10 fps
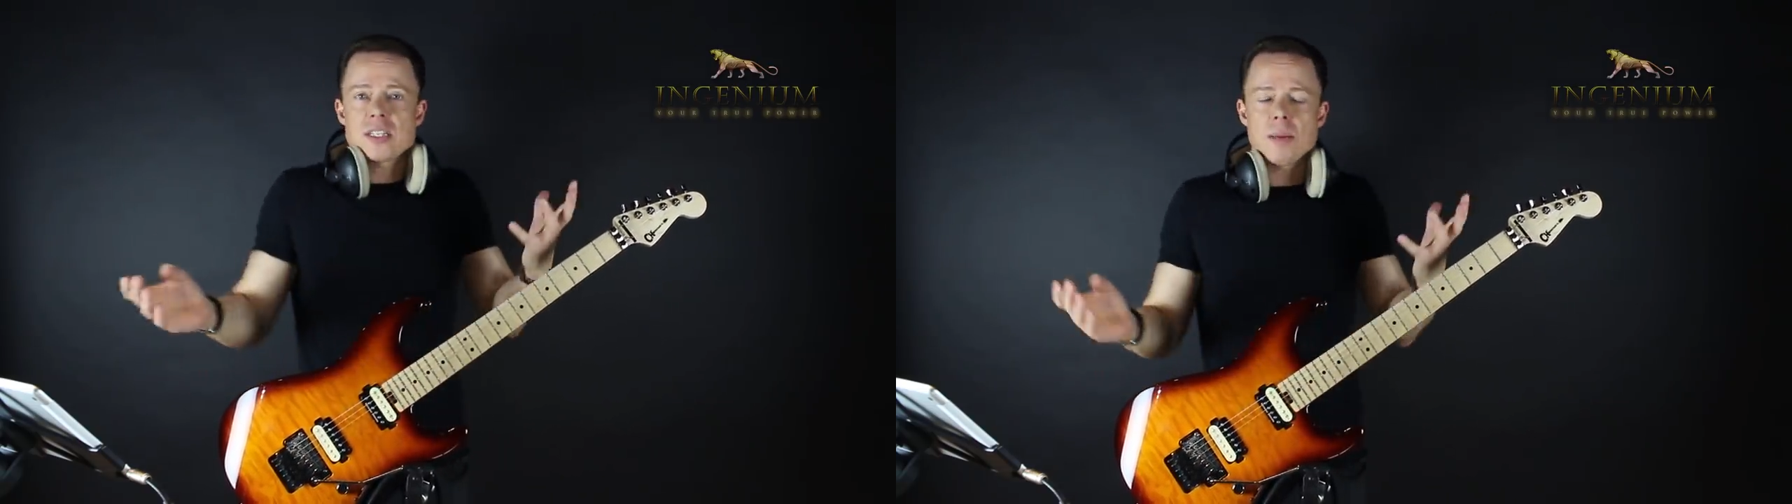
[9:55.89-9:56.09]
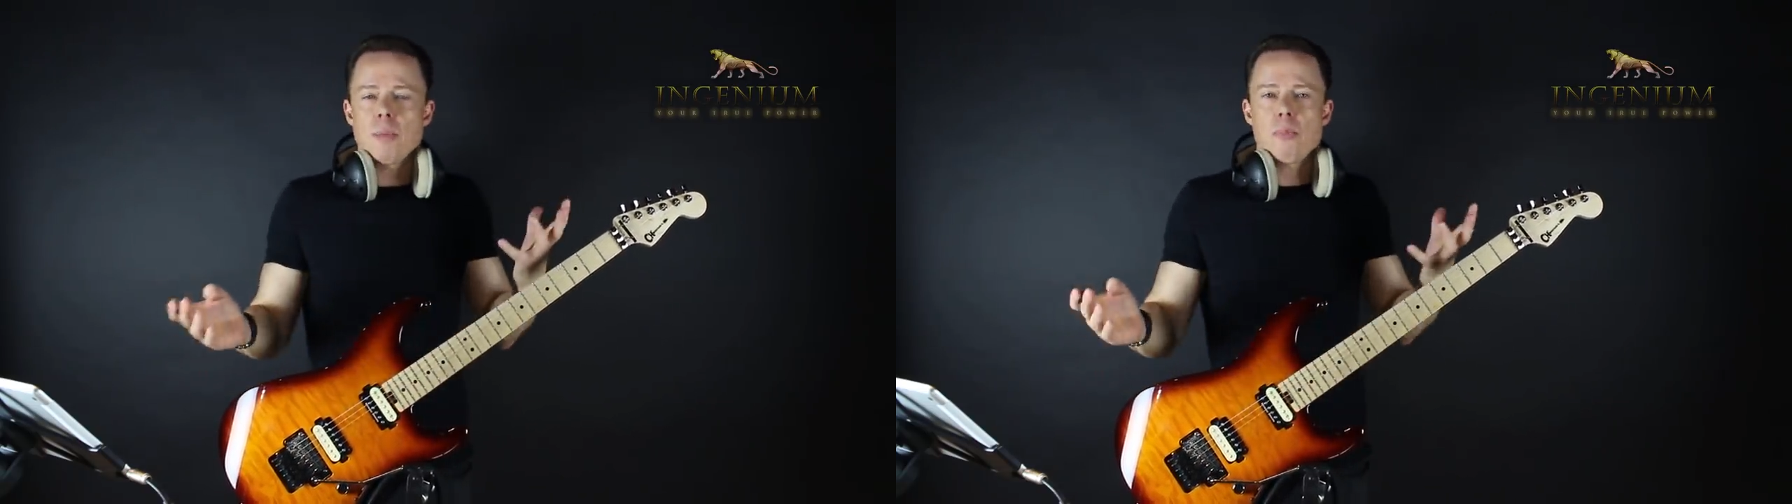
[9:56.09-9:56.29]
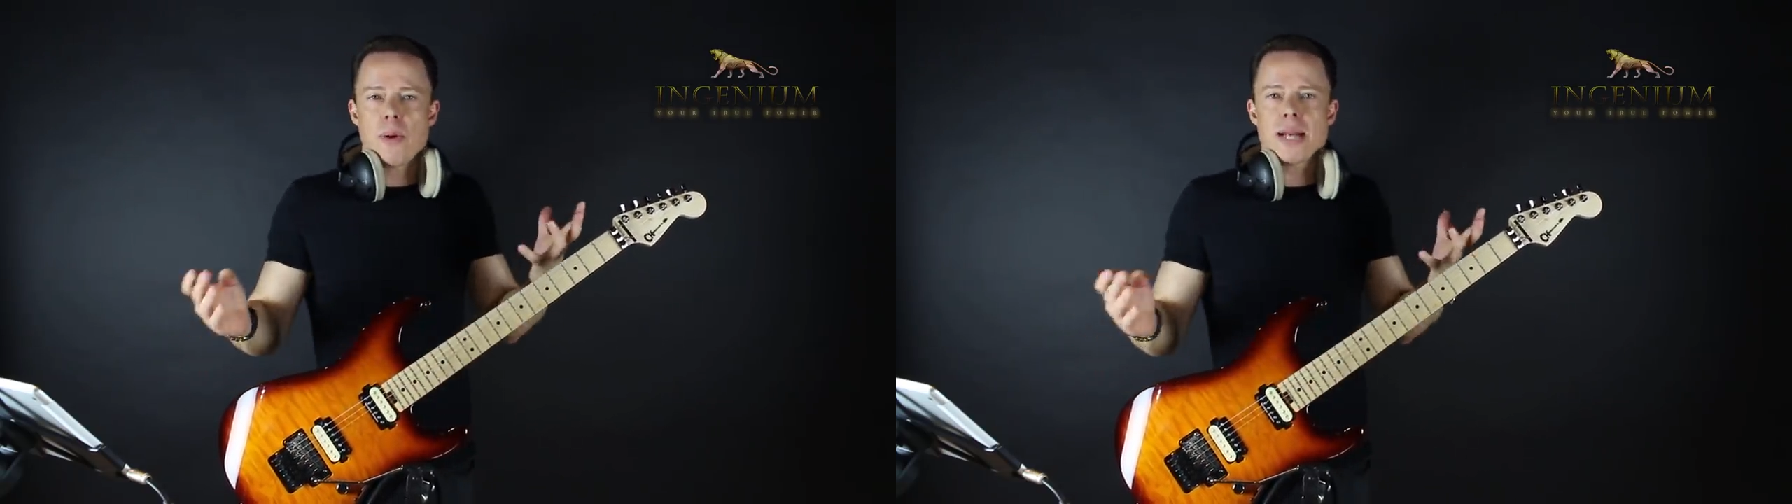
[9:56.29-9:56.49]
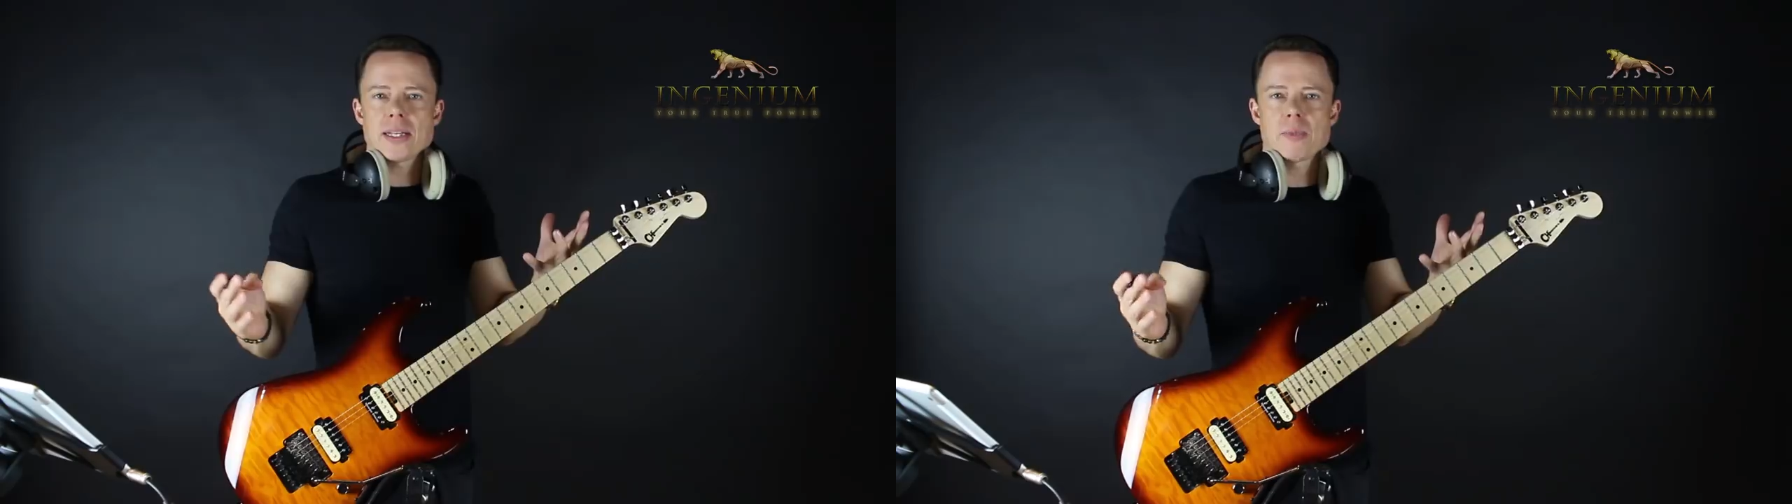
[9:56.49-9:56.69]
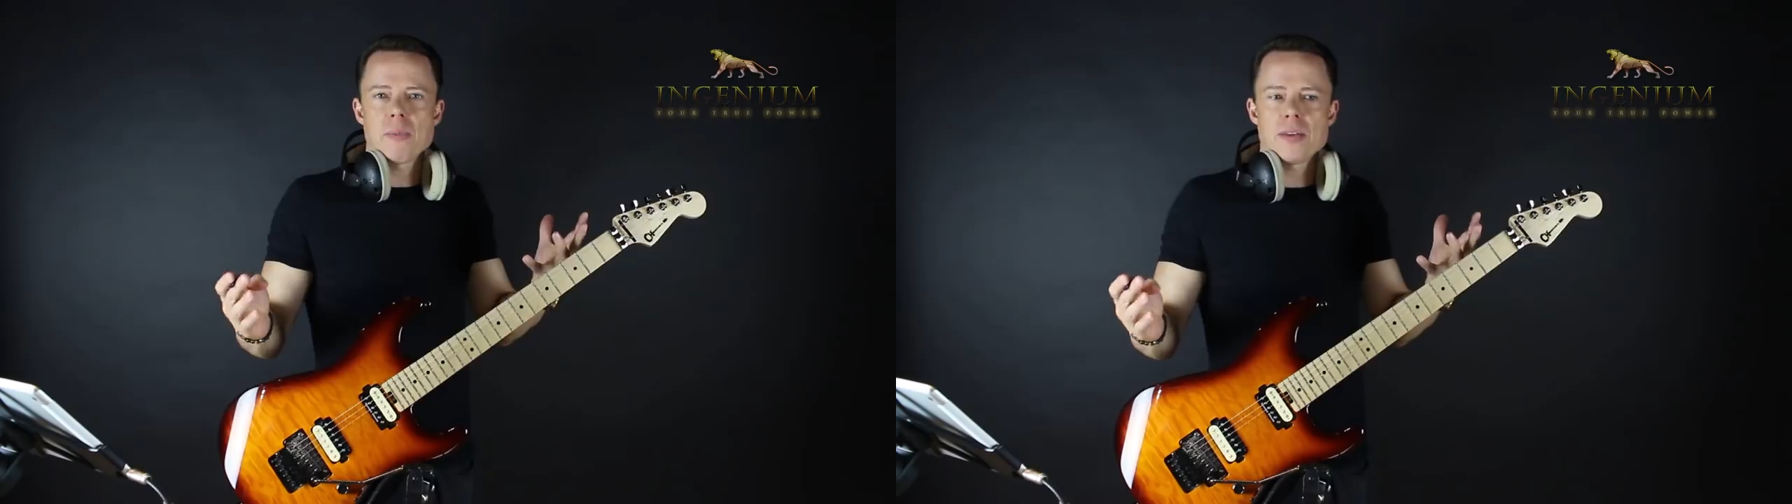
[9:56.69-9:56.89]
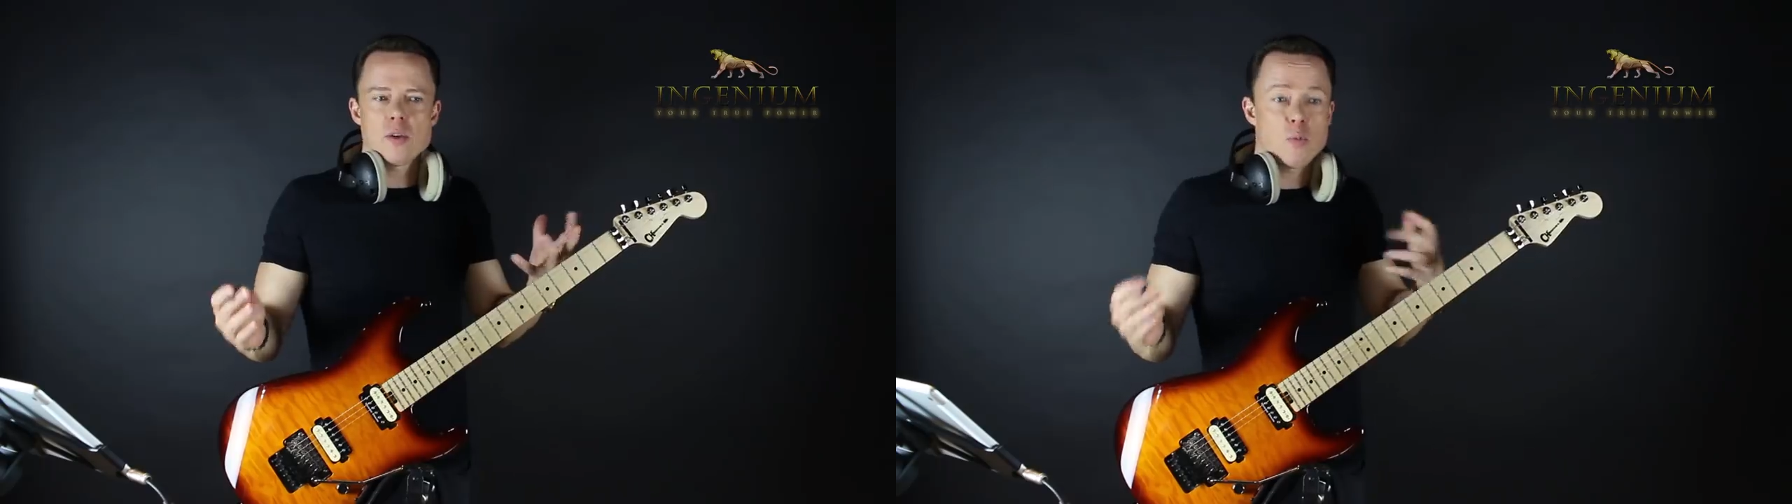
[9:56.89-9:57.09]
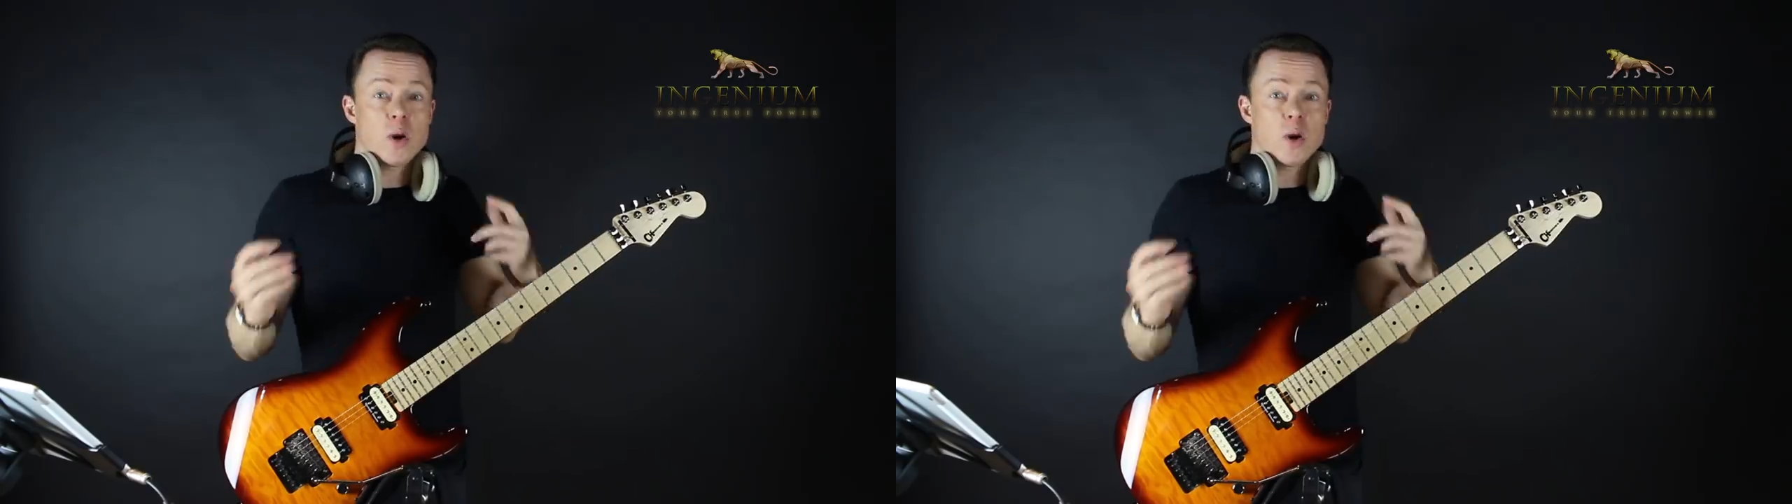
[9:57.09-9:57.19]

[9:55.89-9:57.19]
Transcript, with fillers: simple practice method.